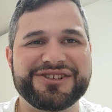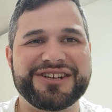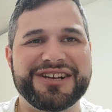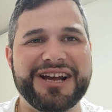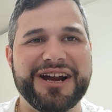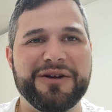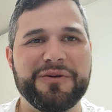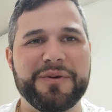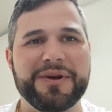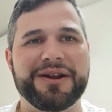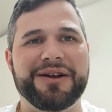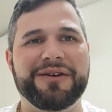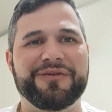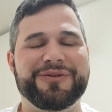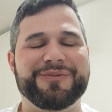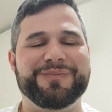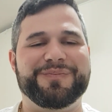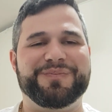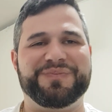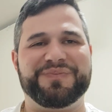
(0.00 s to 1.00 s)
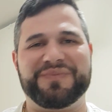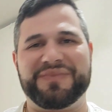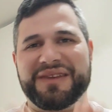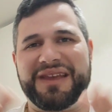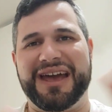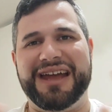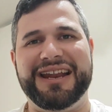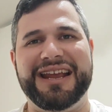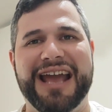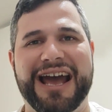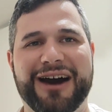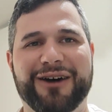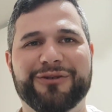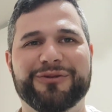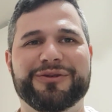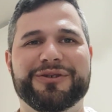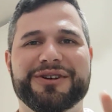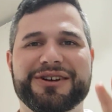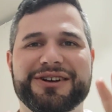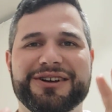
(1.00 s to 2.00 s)
got rid of. Anyhow,
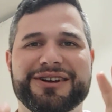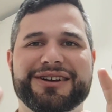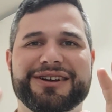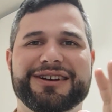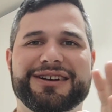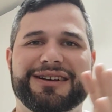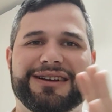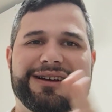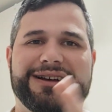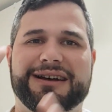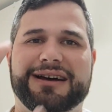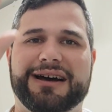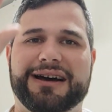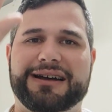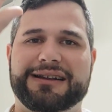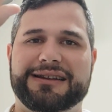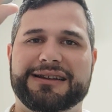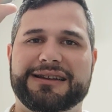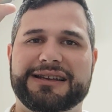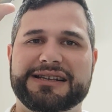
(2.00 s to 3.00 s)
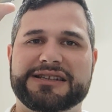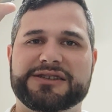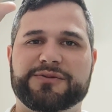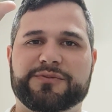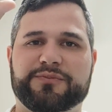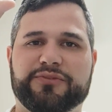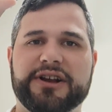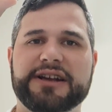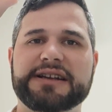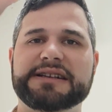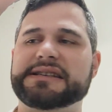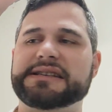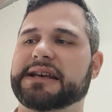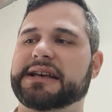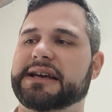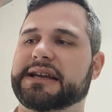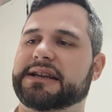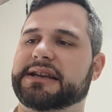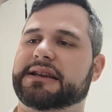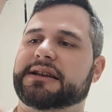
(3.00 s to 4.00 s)
this
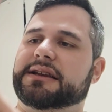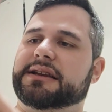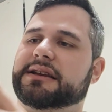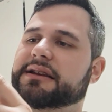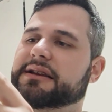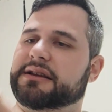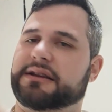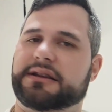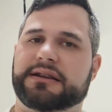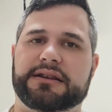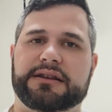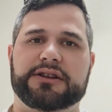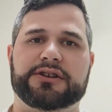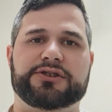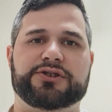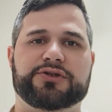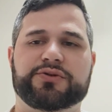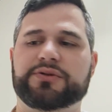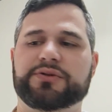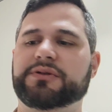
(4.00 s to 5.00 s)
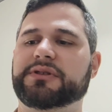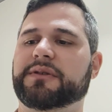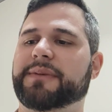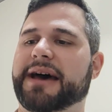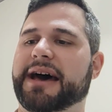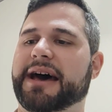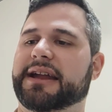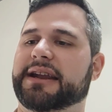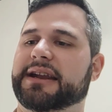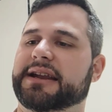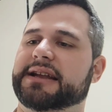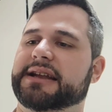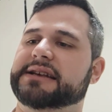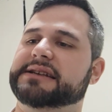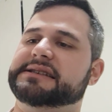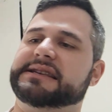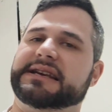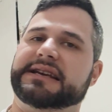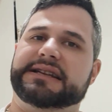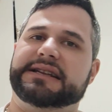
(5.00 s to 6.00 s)
bracelet, the truth about it
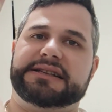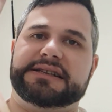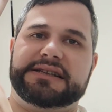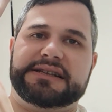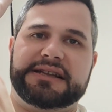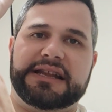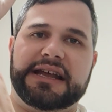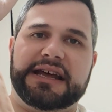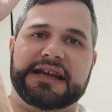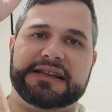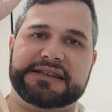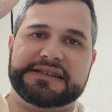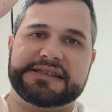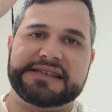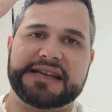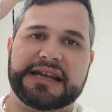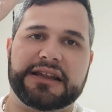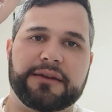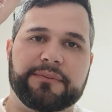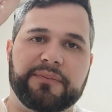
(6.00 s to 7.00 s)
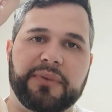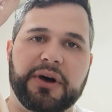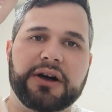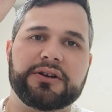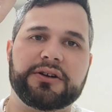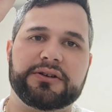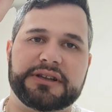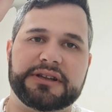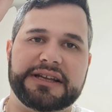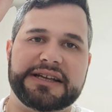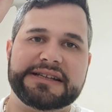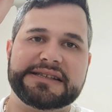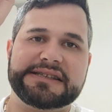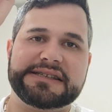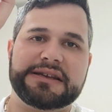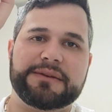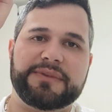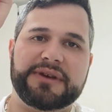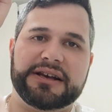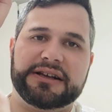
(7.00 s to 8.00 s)
is that the buckle needs
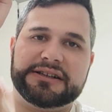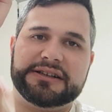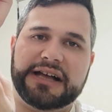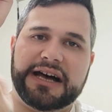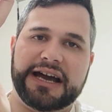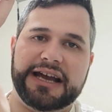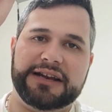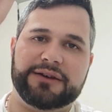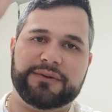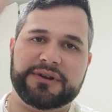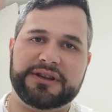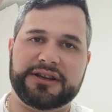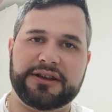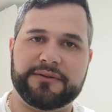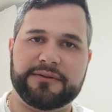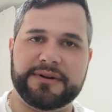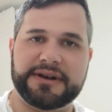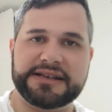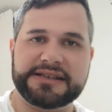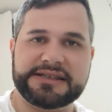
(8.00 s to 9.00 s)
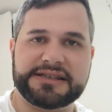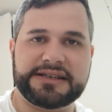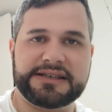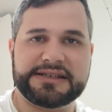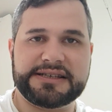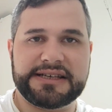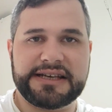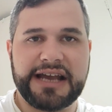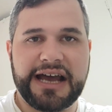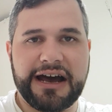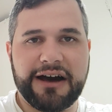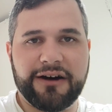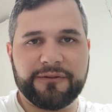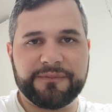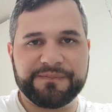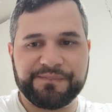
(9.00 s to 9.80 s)
to be aligned with your wrist. You see how